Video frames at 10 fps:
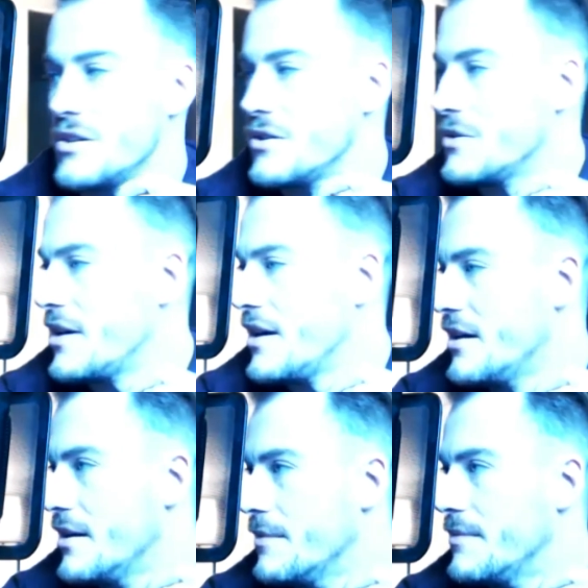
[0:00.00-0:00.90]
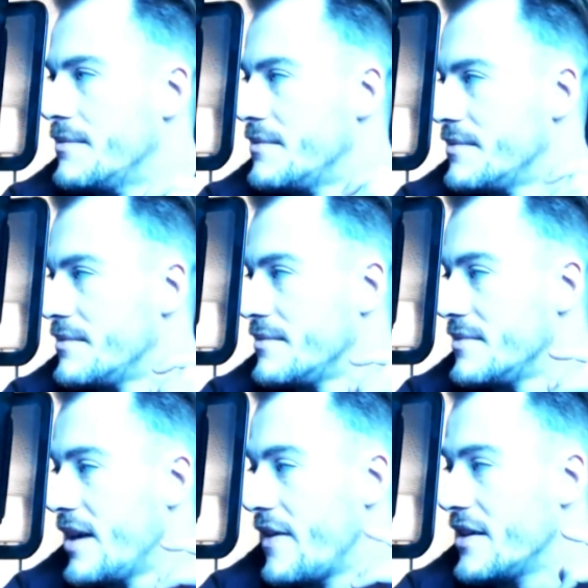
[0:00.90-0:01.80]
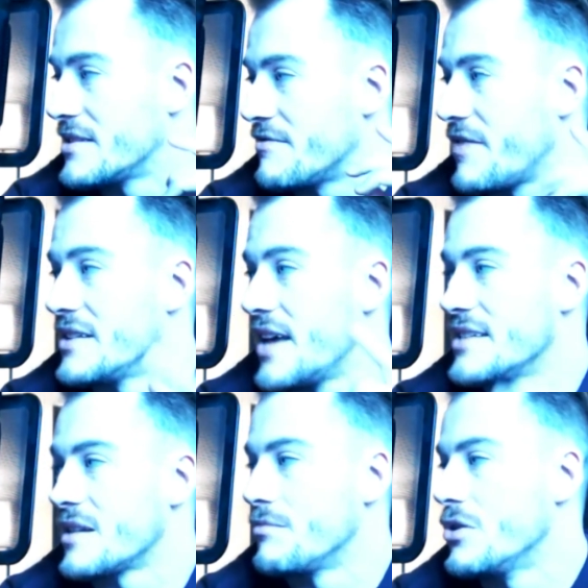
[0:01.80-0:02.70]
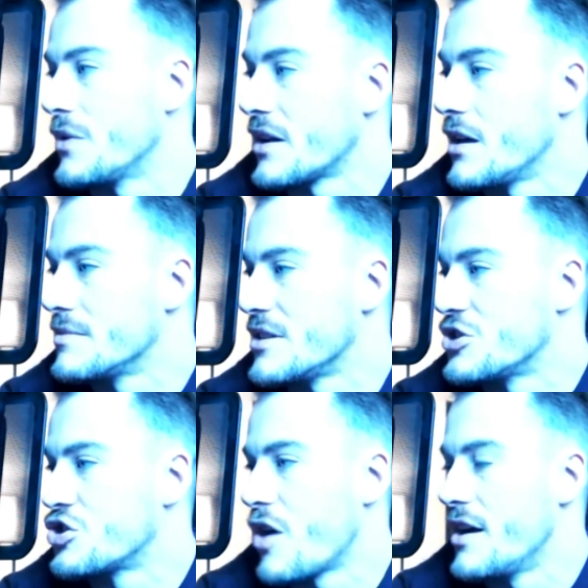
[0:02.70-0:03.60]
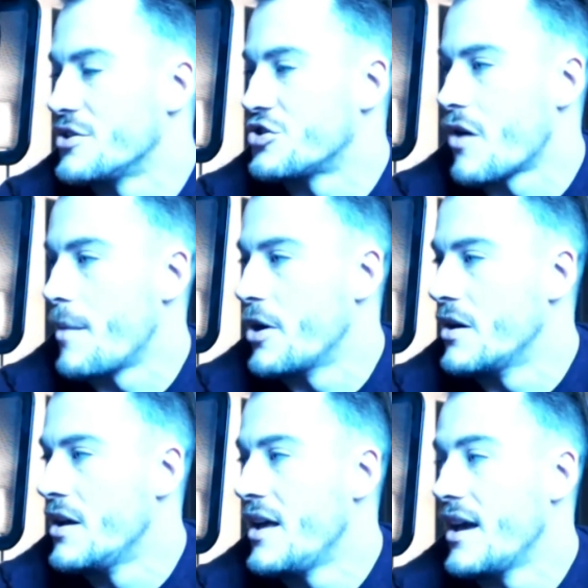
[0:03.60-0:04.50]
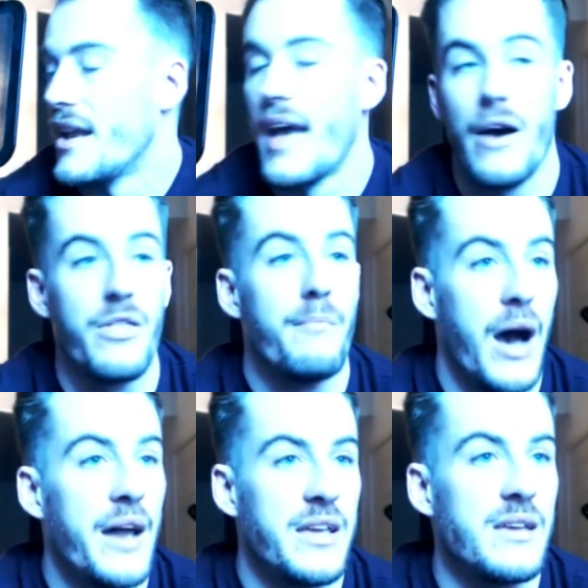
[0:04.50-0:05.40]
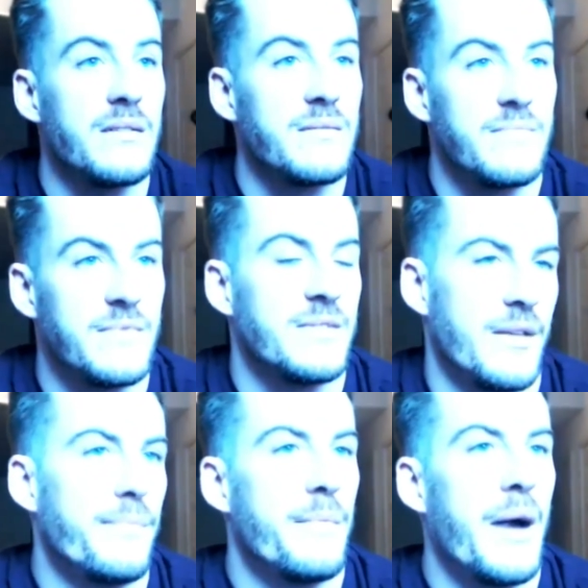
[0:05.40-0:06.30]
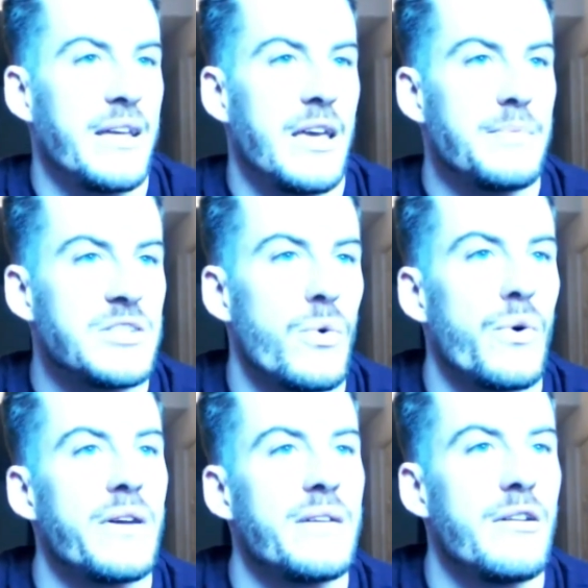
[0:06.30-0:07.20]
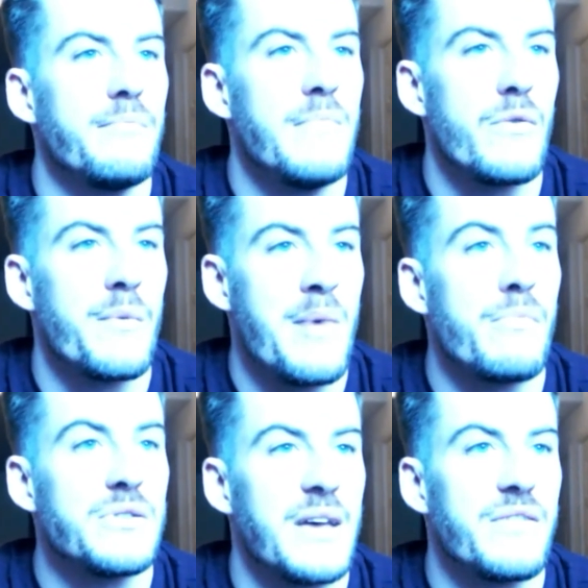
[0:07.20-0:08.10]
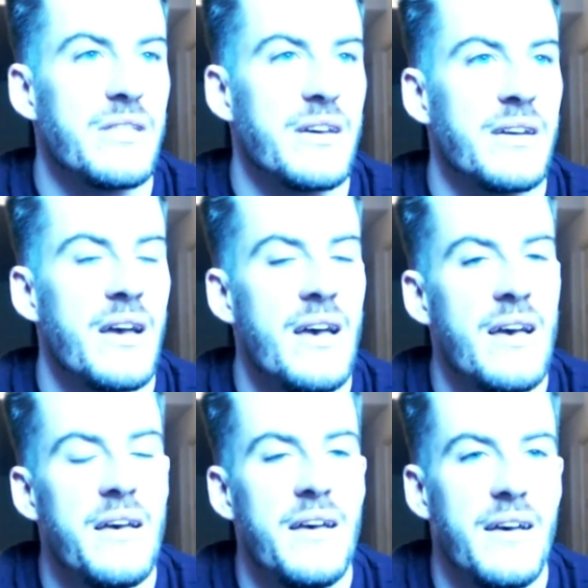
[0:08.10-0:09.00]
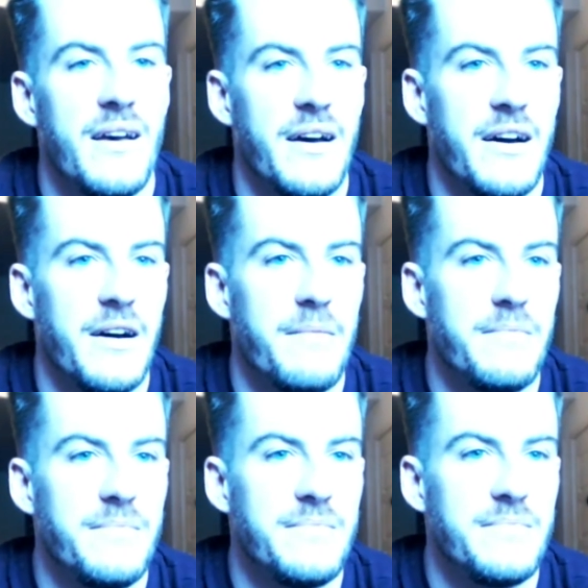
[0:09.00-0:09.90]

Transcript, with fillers: you. Um, it, it's a fantastic book when it comes to tra- trauma and how the body the, the body keeps score. It, it mm-hmm. remembers everything. Um,